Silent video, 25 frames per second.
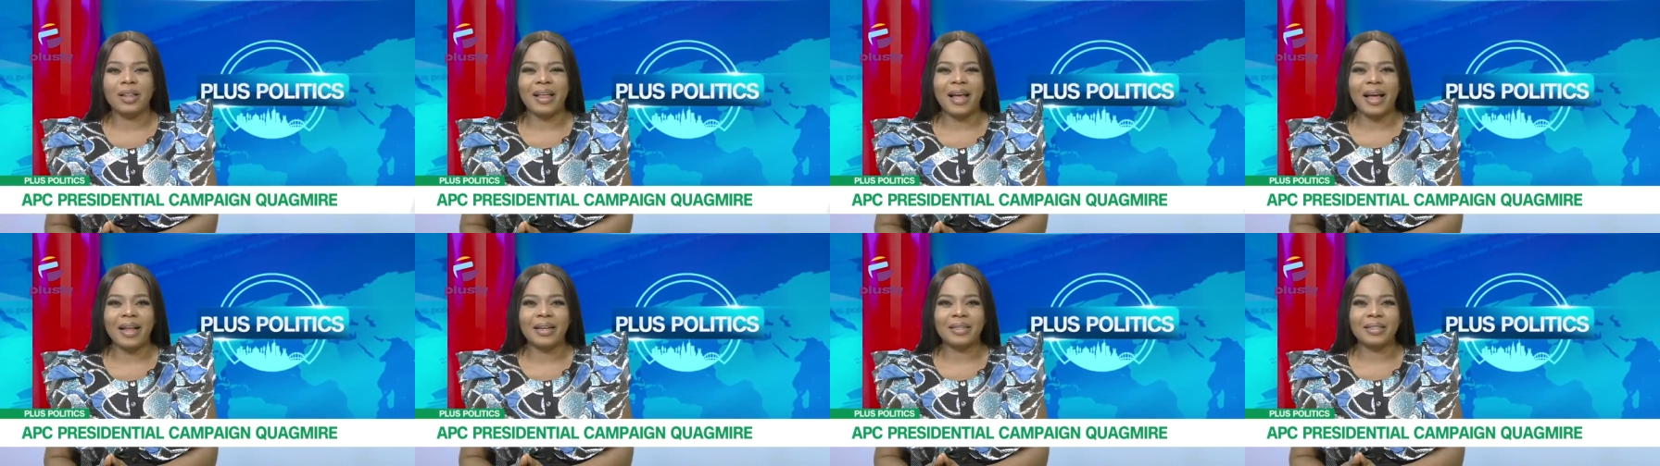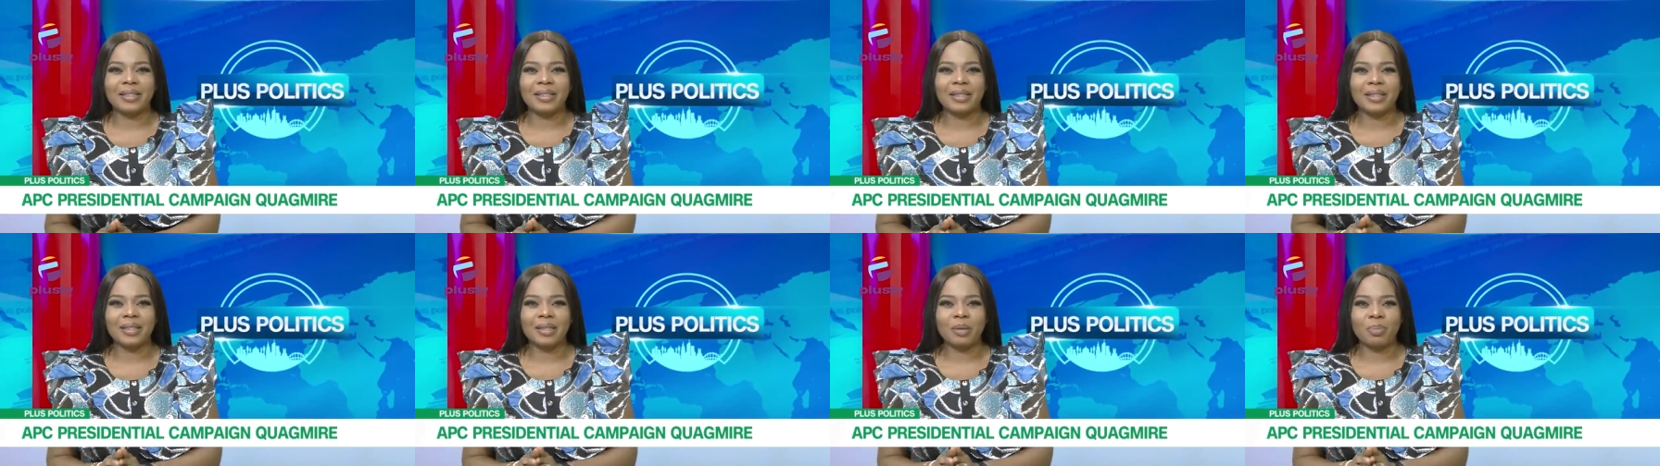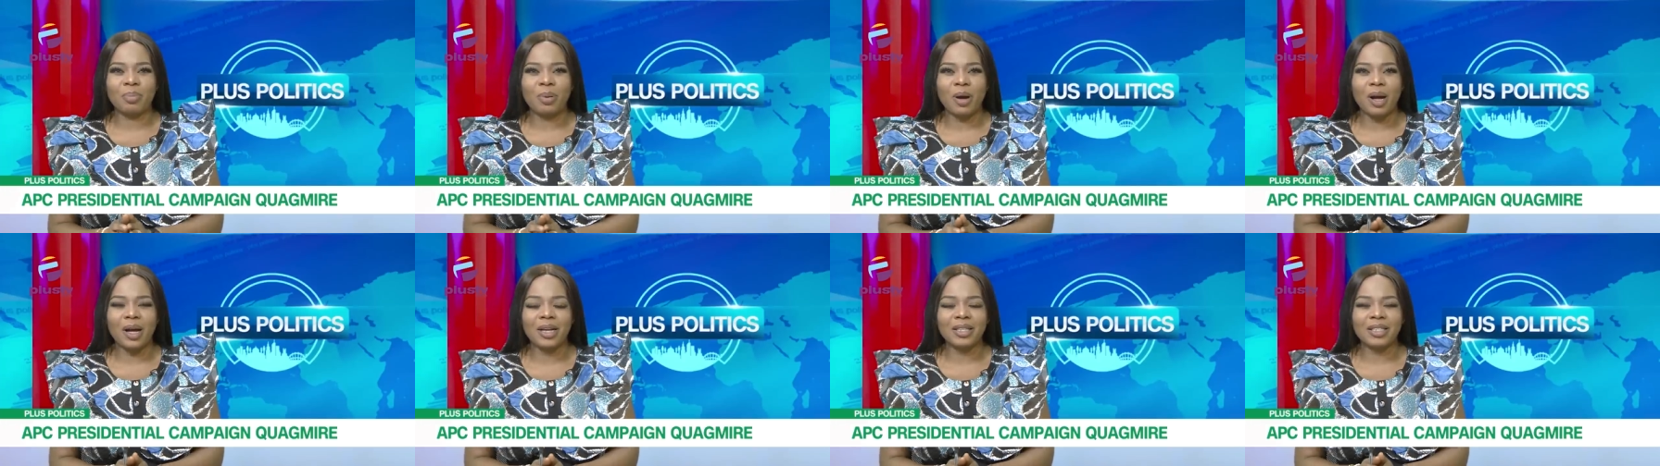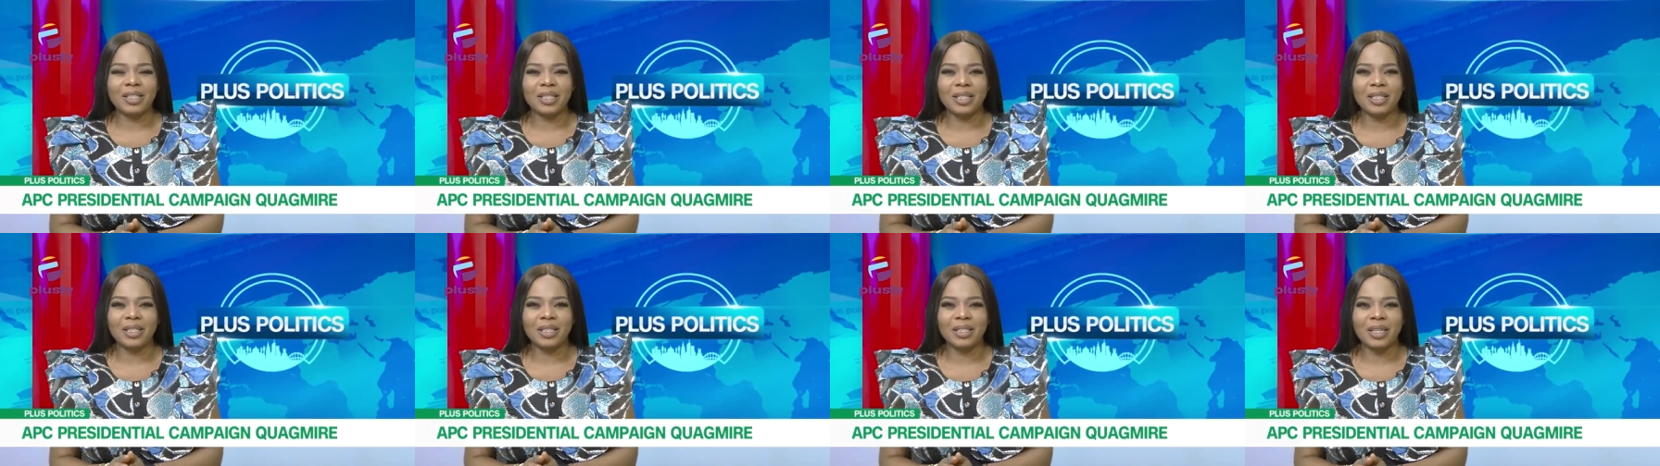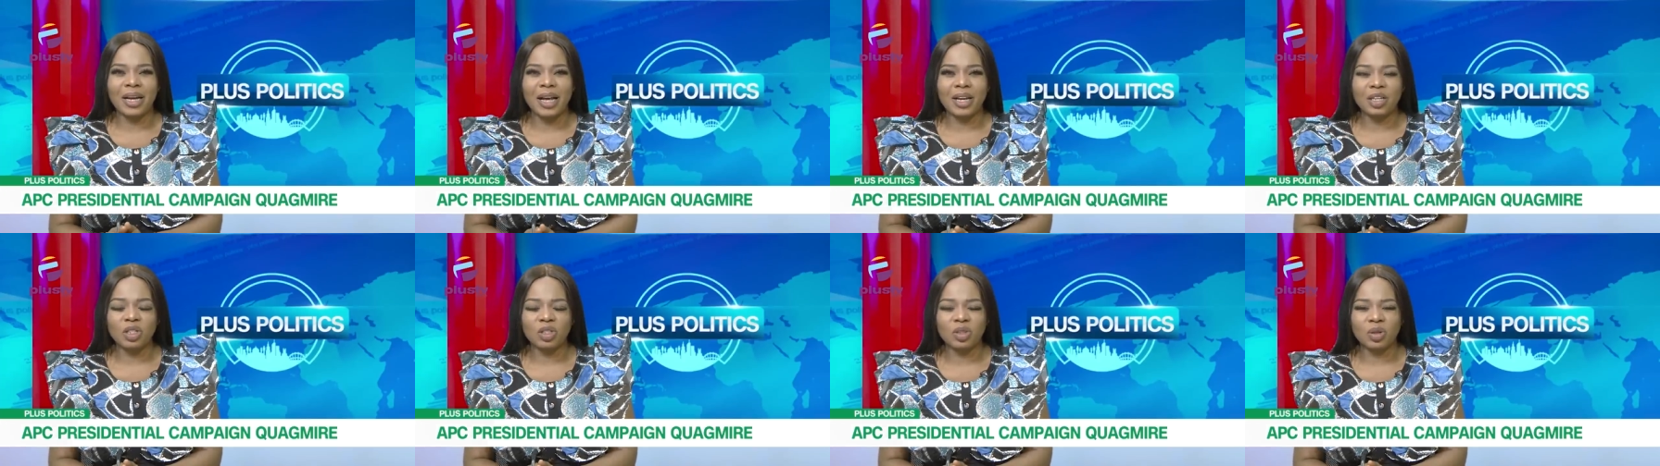that the party
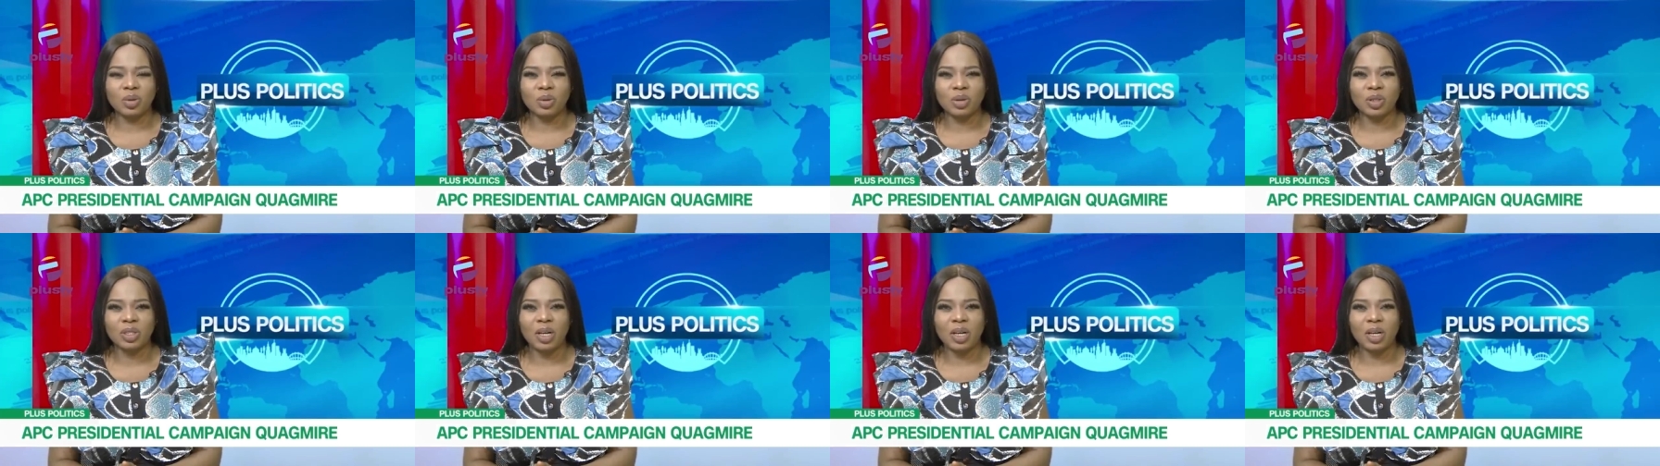national